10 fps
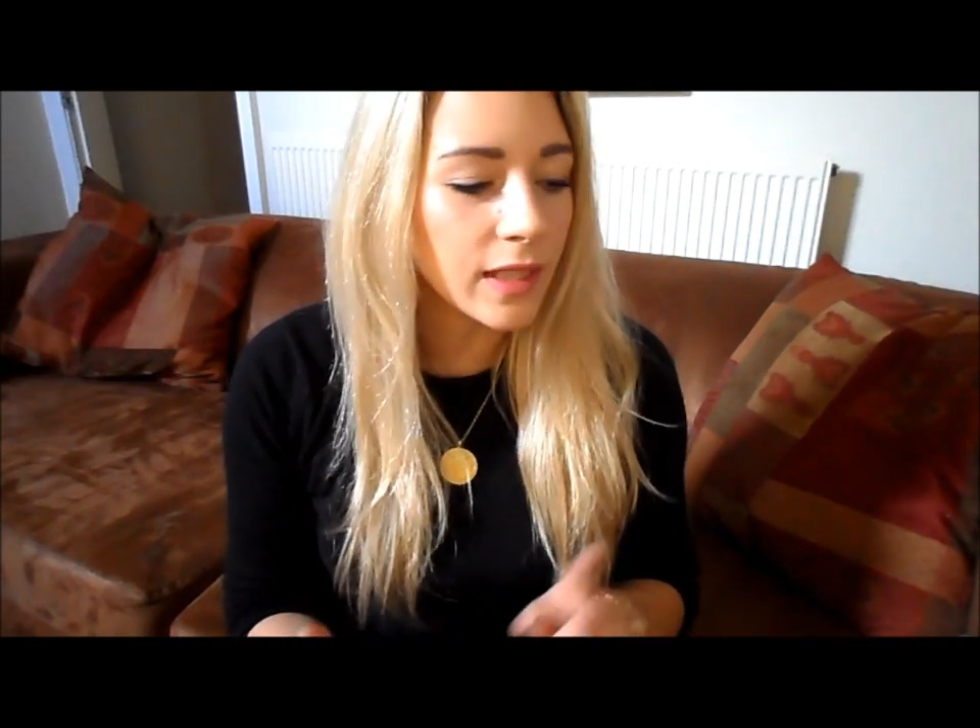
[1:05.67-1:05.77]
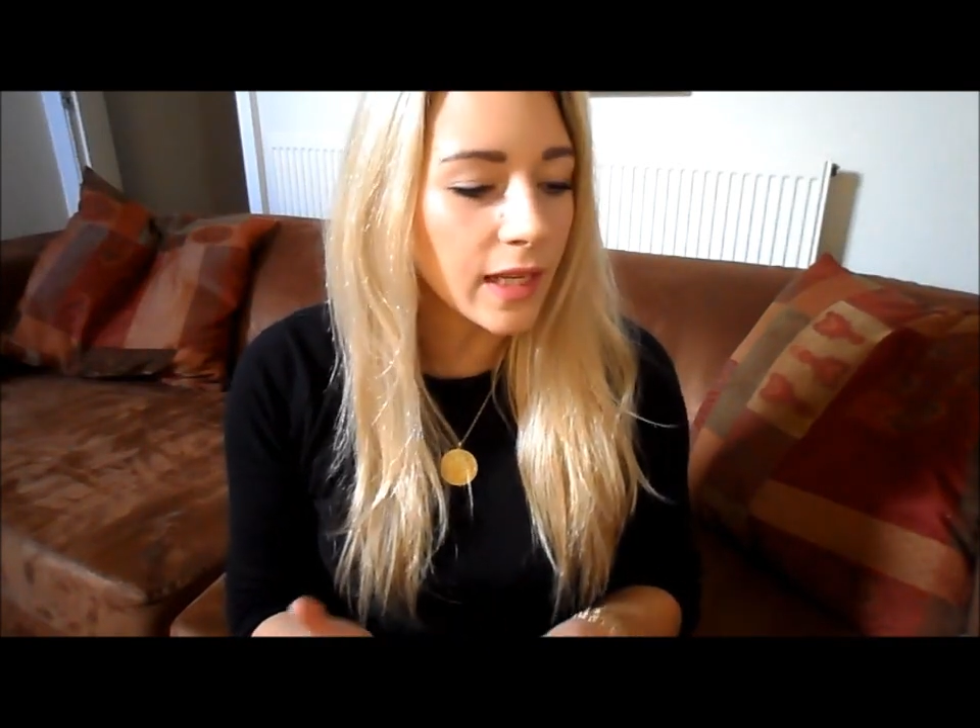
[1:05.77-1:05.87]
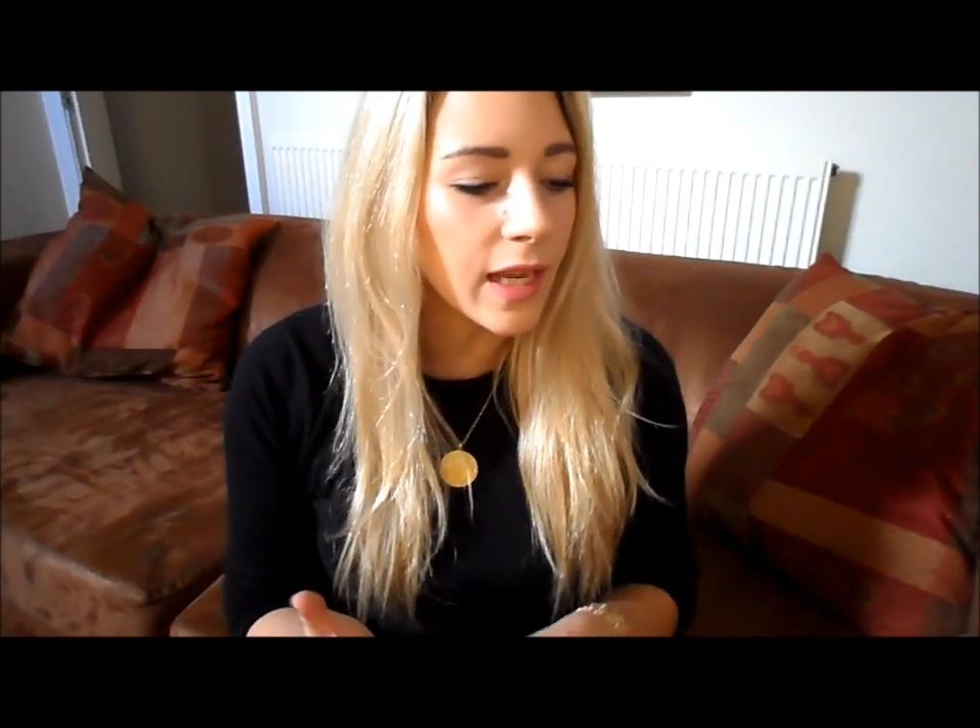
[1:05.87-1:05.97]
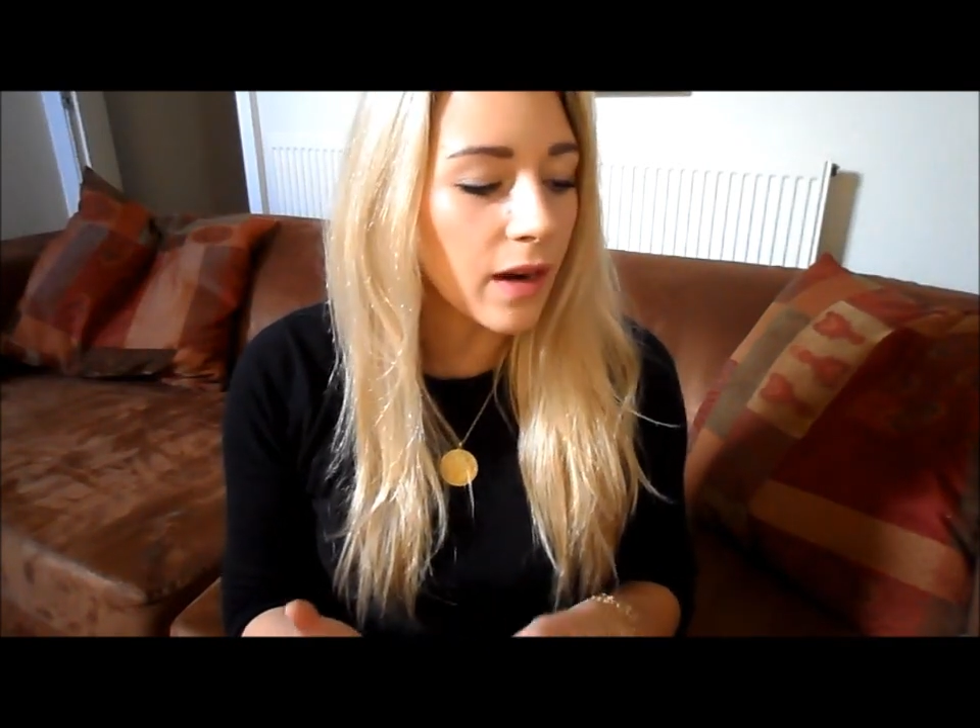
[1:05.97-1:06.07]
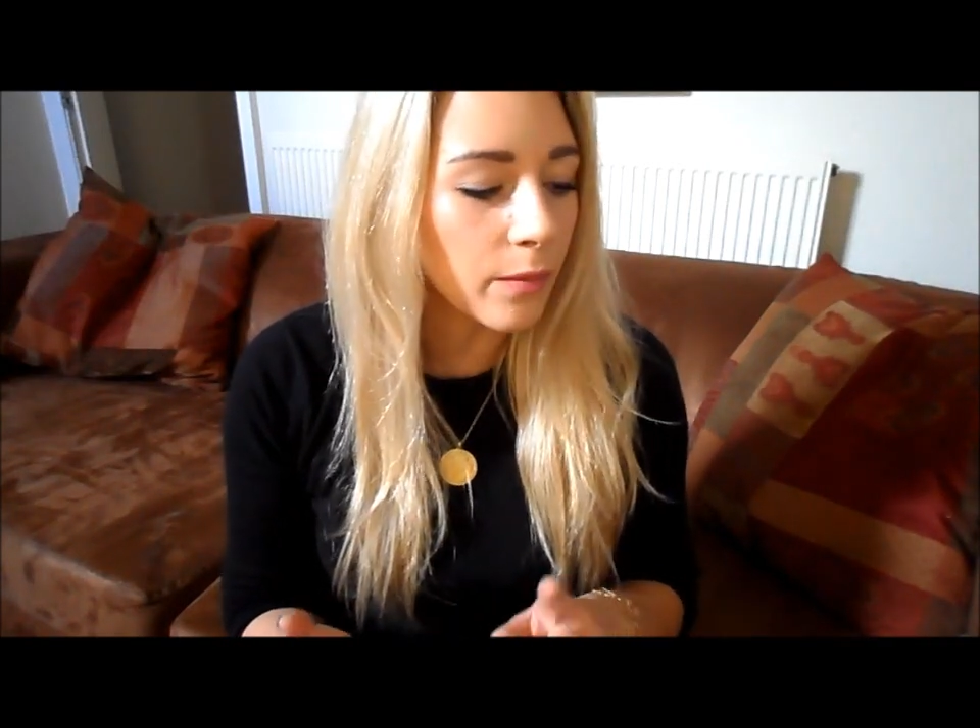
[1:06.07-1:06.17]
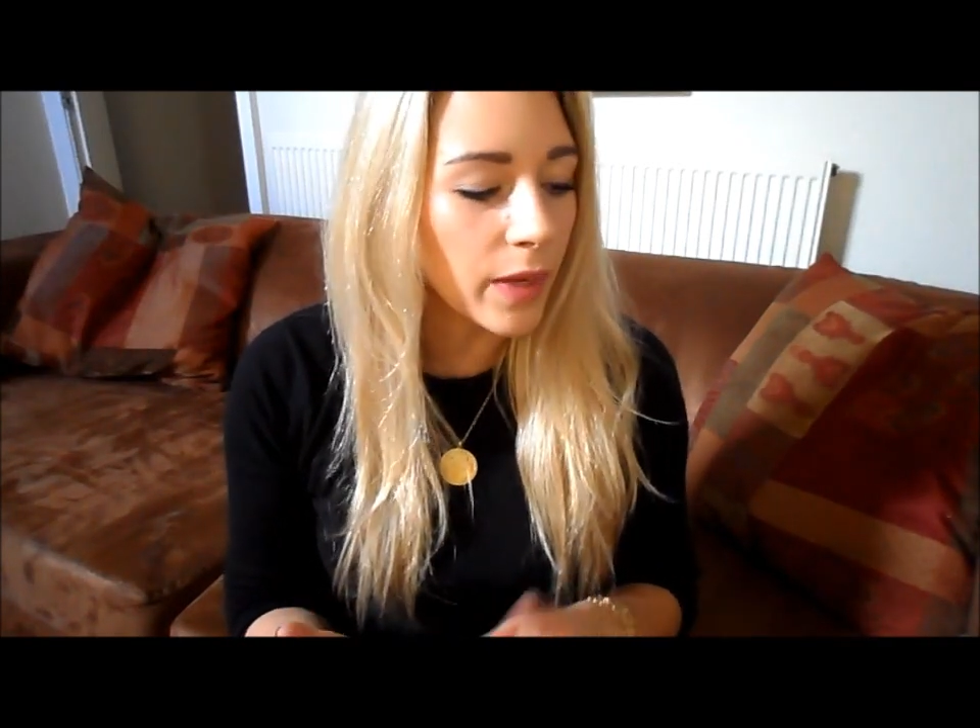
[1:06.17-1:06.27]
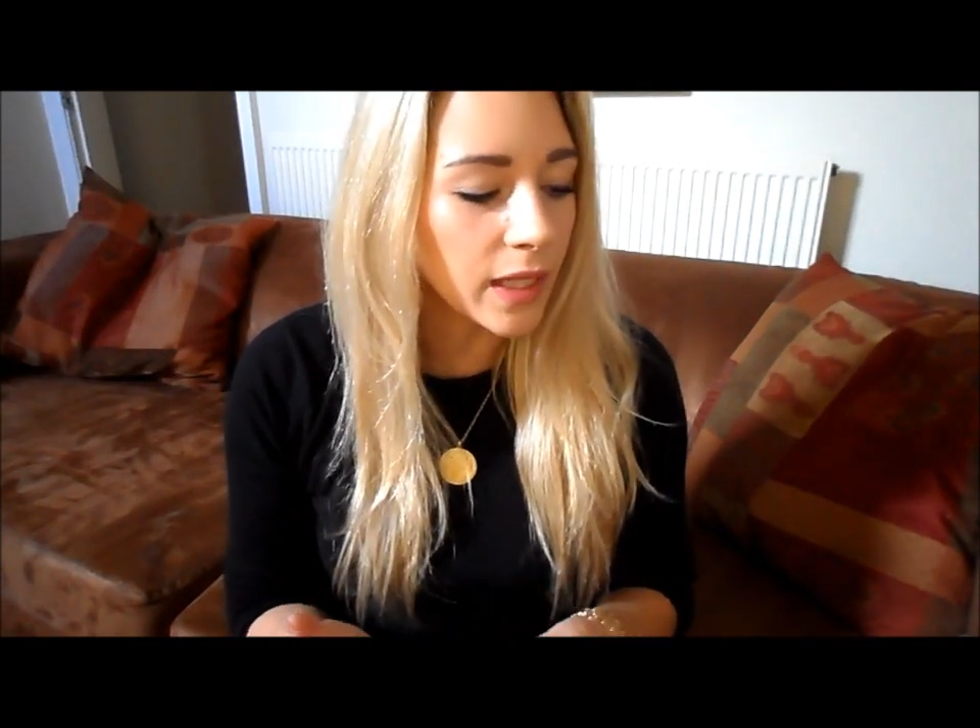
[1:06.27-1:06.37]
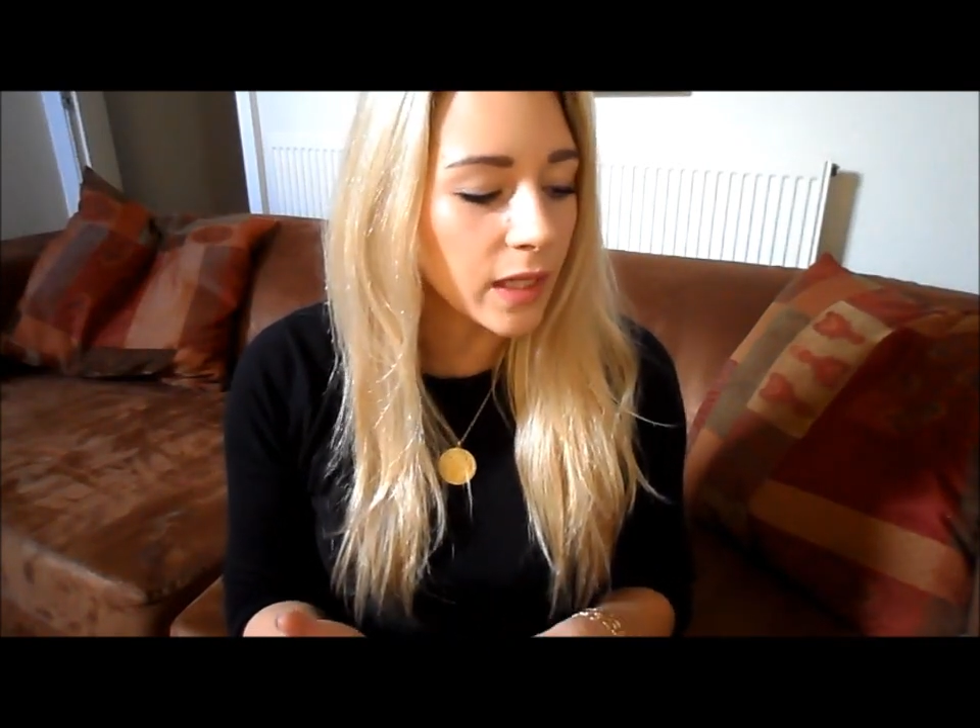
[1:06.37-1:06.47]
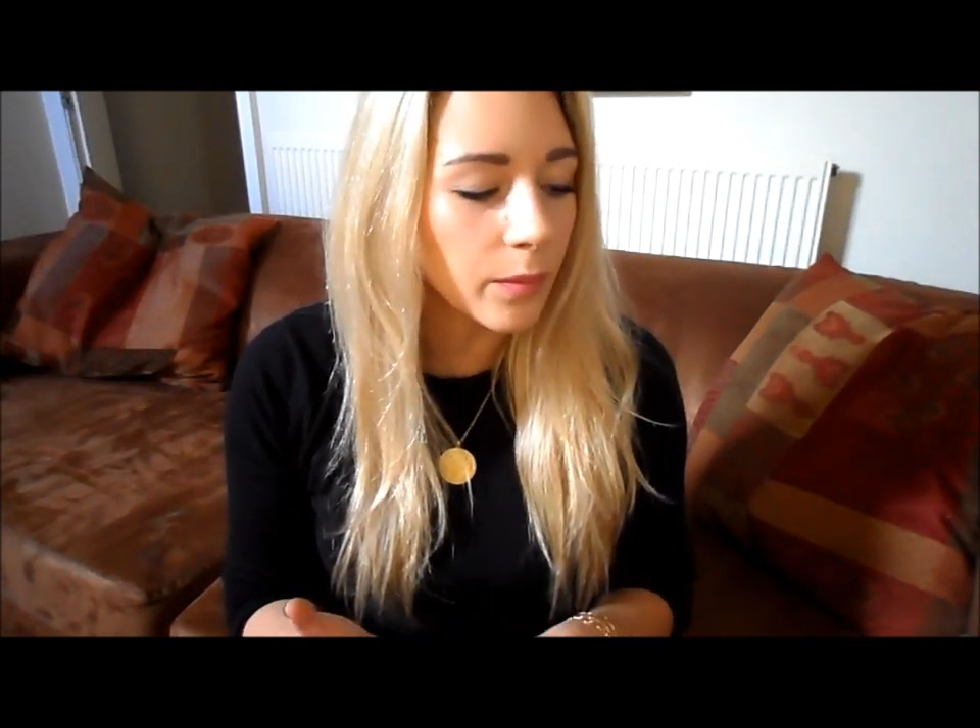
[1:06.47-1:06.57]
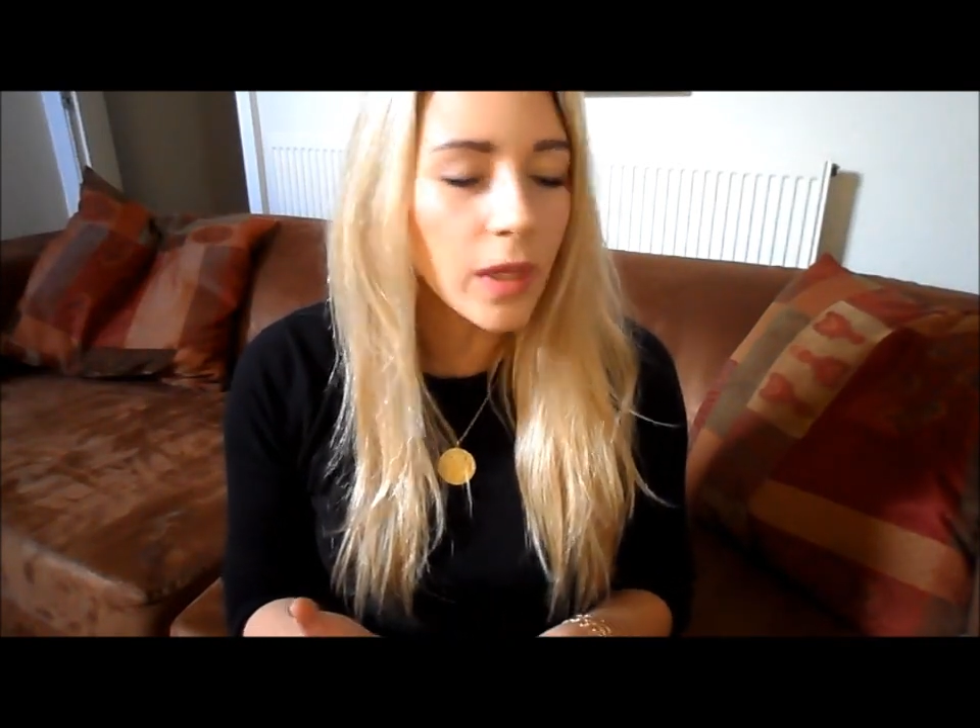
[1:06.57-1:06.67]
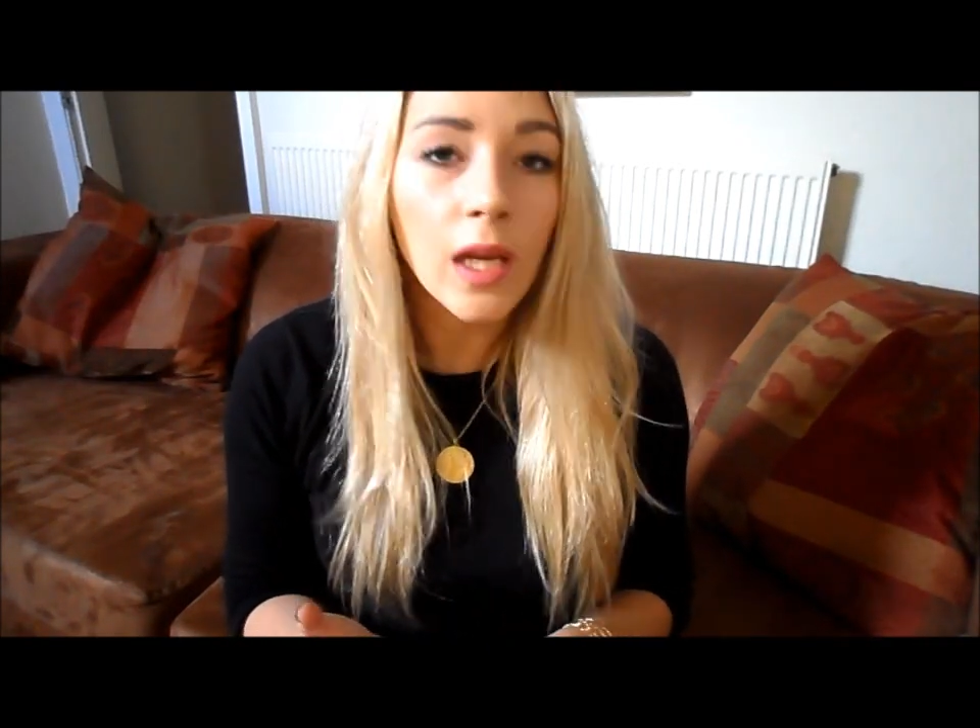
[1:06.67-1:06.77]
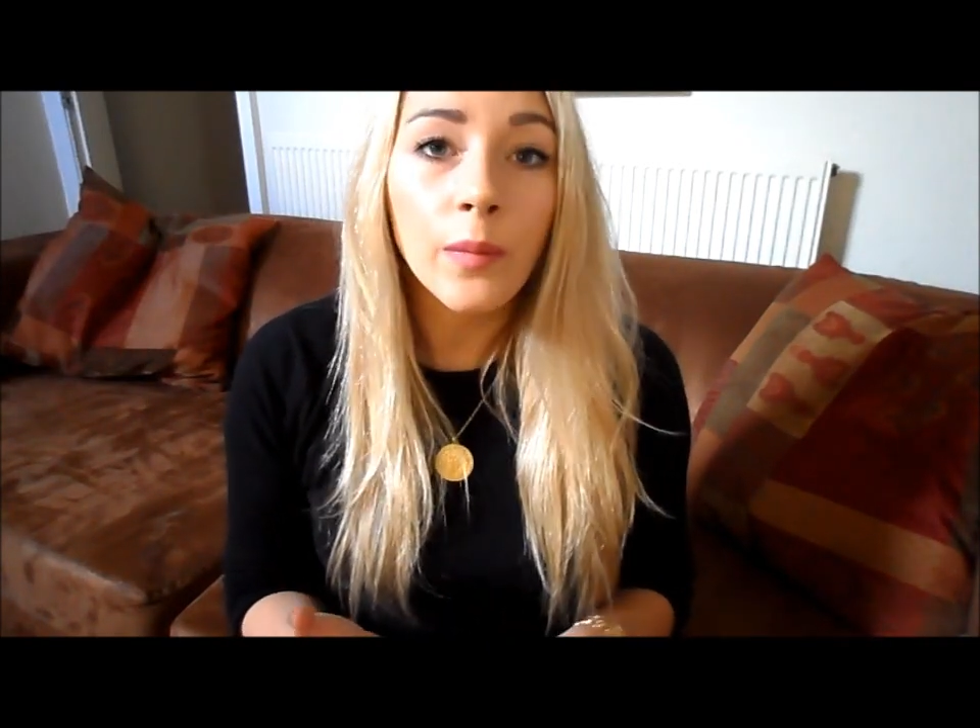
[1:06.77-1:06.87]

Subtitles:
skincare and makeup,